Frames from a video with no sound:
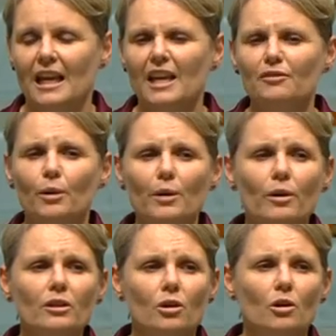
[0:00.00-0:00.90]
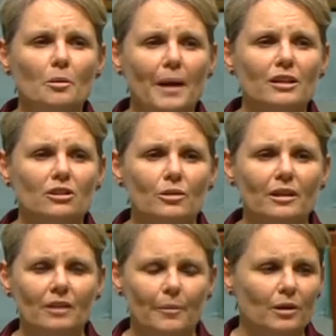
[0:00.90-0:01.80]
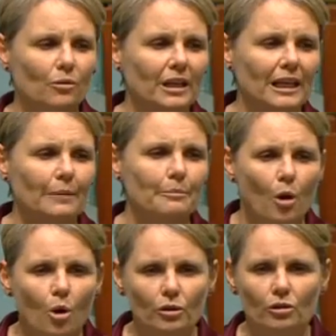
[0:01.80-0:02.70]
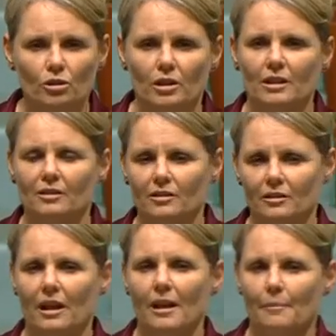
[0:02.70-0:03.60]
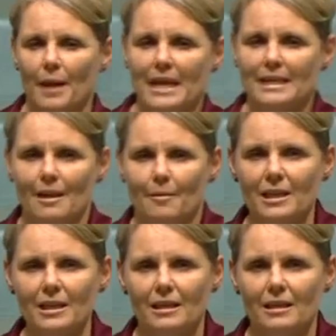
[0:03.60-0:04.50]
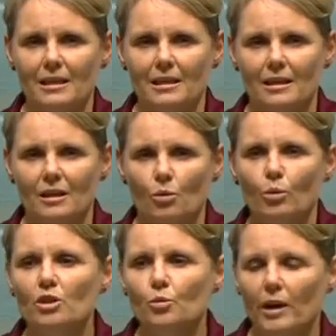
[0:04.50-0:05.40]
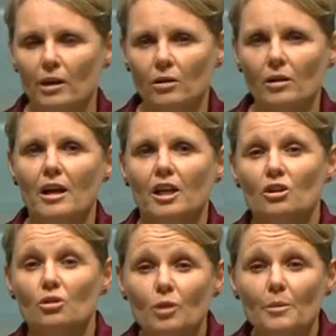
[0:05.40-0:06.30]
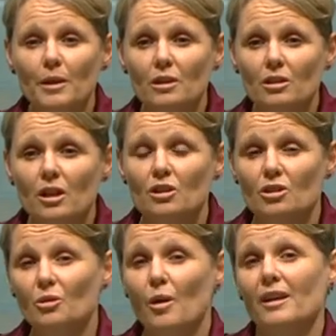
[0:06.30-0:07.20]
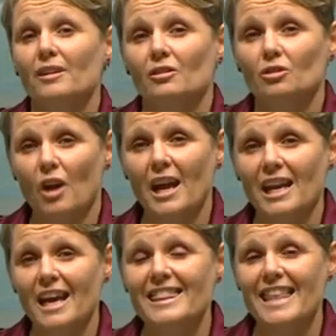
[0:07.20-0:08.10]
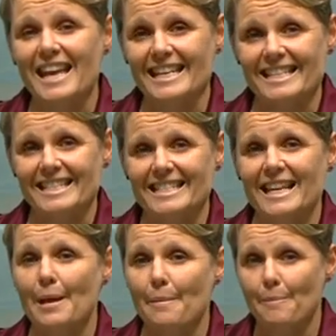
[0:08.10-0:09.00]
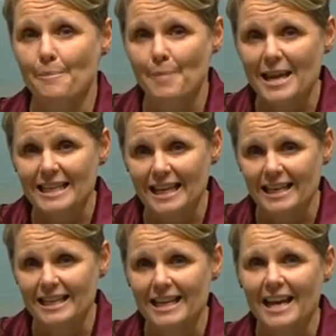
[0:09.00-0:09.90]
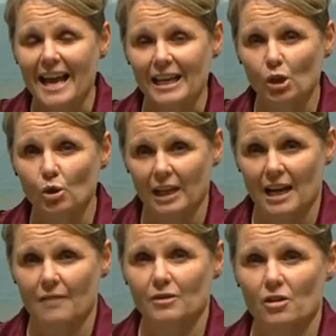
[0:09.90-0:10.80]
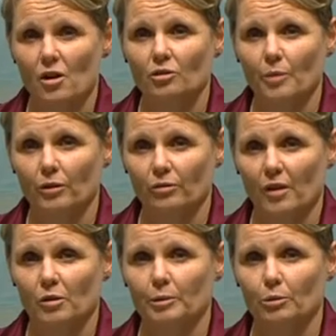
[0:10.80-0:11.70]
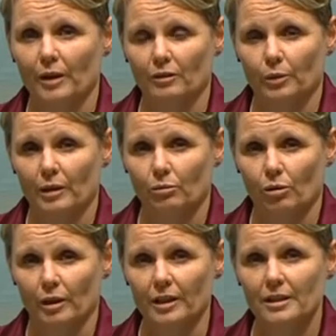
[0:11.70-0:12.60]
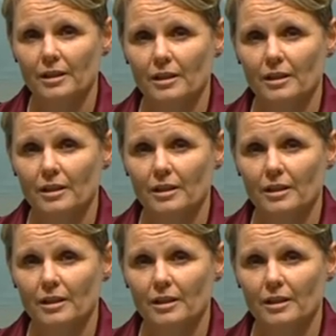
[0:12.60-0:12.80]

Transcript: If we want to talk about doing something really important during this pandemic, which will contribute to an Australia that is better at looking after those most vulnerable once we're through it.